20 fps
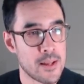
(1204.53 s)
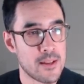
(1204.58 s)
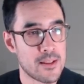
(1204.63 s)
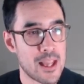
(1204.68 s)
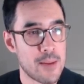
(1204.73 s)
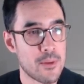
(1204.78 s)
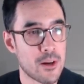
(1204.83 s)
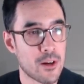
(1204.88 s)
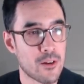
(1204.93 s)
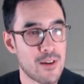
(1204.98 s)

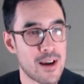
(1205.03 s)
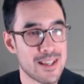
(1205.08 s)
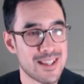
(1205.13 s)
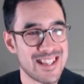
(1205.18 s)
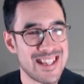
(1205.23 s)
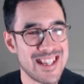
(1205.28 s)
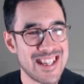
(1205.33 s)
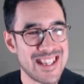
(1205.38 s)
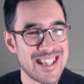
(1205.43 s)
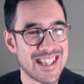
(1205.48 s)

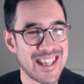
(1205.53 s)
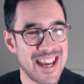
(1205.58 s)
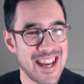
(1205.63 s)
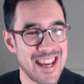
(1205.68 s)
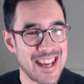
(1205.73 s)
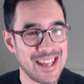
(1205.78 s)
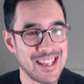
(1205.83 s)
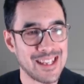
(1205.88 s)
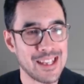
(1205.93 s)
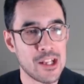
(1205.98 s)
Democrats need to
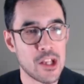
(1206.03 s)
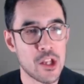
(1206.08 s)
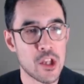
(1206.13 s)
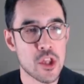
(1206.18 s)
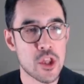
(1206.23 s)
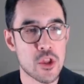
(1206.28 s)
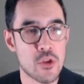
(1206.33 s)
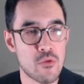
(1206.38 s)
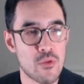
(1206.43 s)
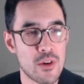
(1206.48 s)
gain
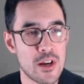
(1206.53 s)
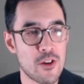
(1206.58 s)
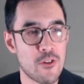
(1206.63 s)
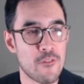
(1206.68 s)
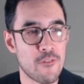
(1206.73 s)
three or